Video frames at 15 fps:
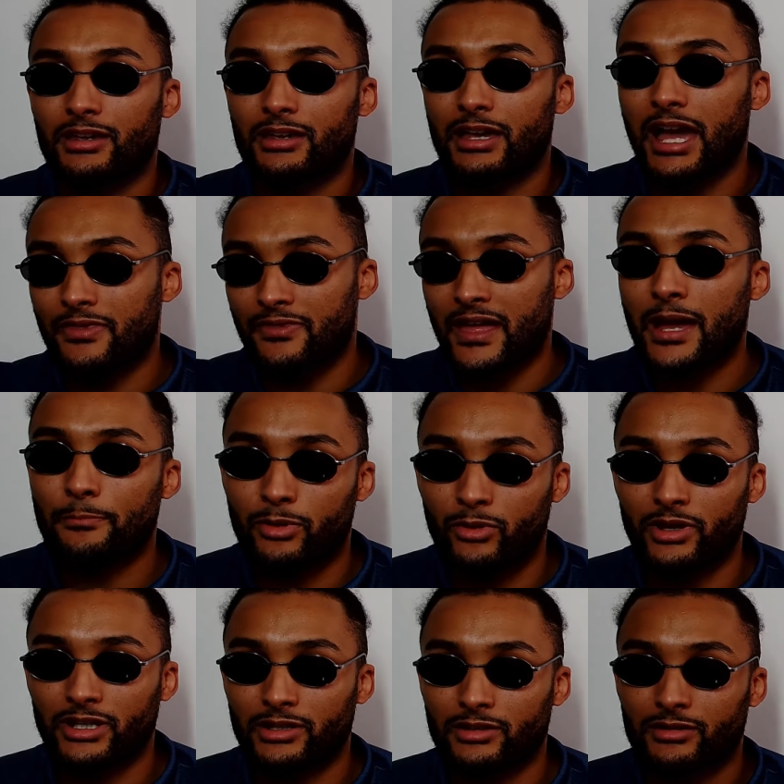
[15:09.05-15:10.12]
At that
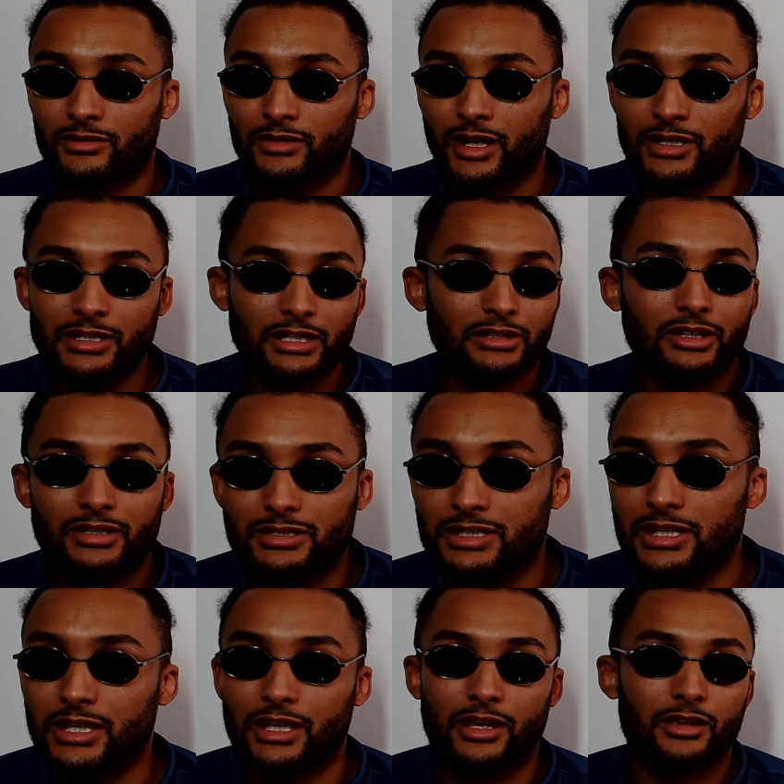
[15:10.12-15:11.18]
point, I need to
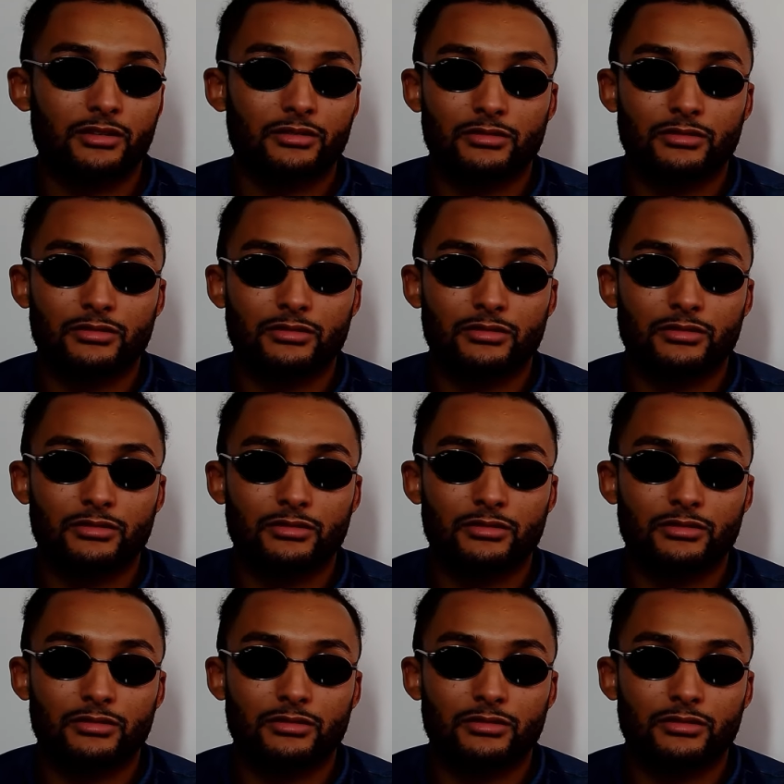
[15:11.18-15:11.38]
see